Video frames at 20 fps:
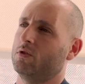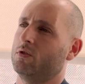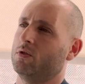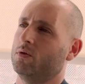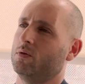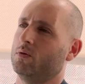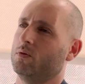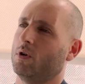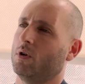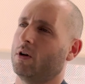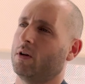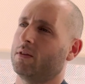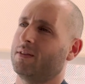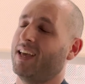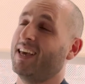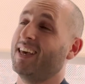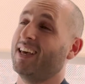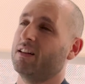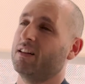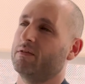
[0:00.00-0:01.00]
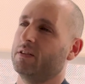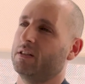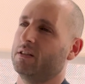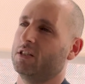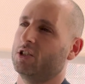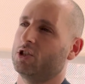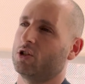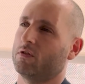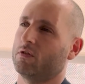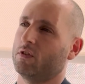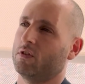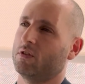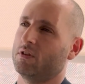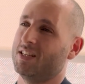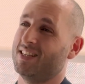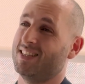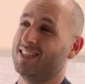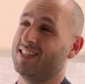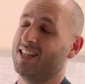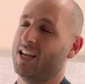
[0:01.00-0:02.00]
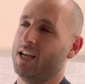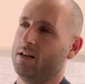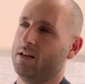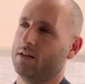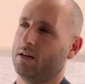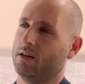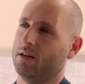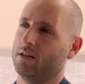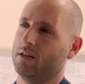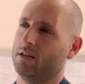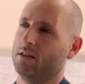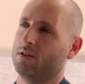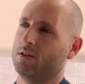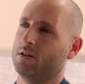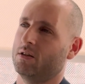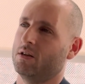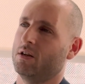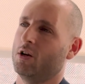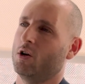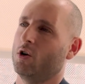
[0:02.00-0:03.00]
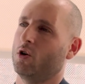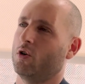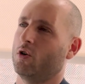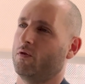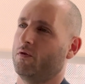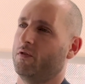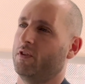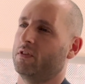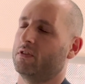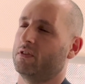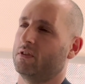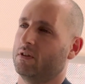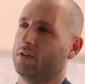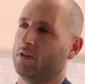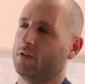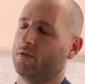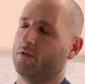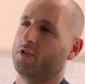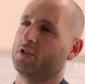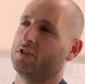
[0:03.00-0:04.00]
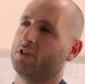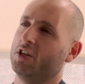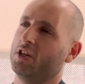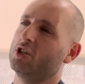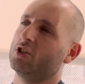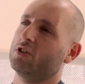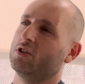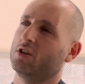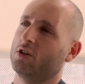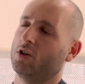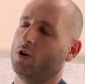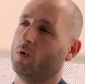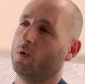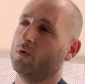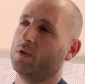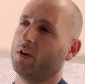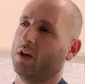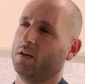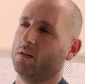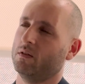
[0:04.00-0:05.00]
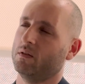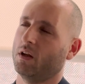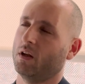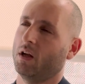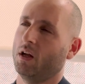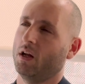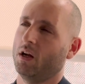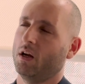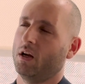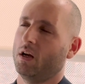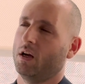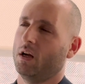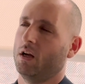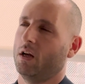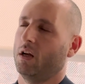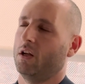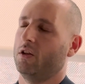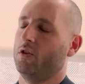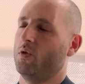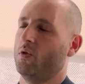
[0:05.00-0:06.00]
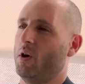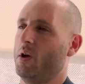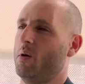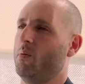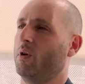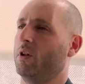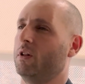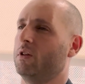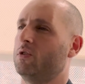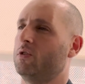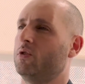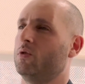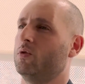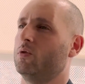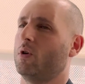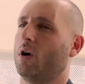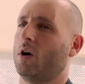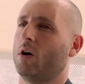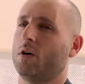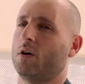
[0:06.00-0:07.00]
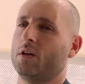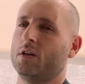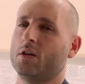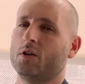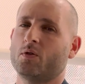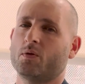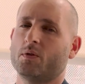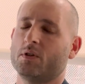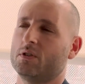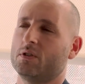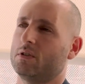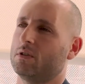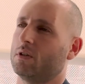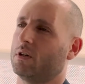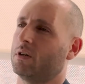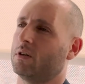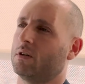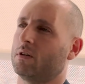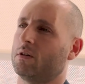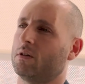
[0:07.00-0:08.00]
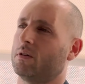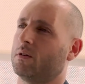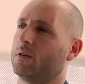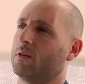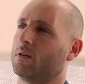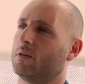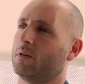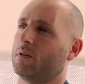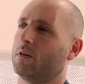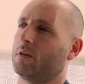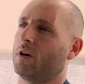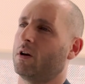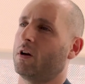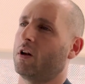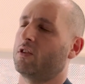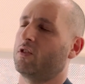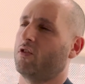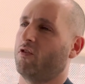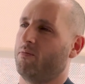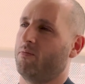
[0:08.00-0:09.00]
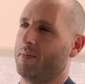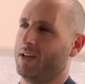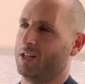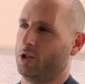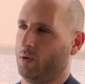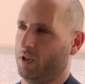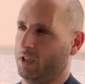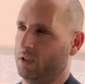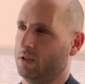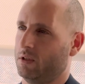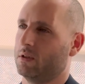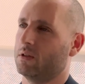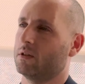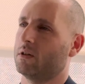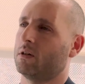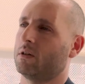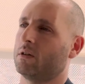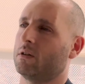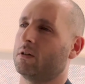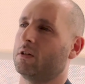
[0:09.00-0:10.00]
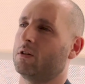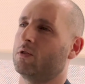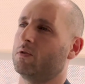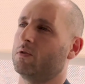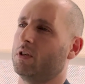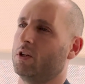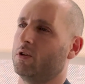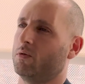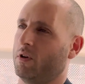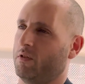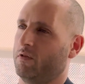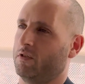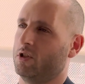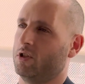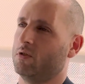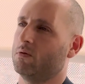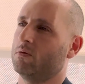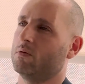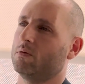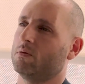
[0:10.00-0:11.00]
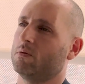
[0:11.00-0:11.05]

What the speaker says: to take advantage of all this data in a conversational context, you're able to increase a lot of metrics, including revenue.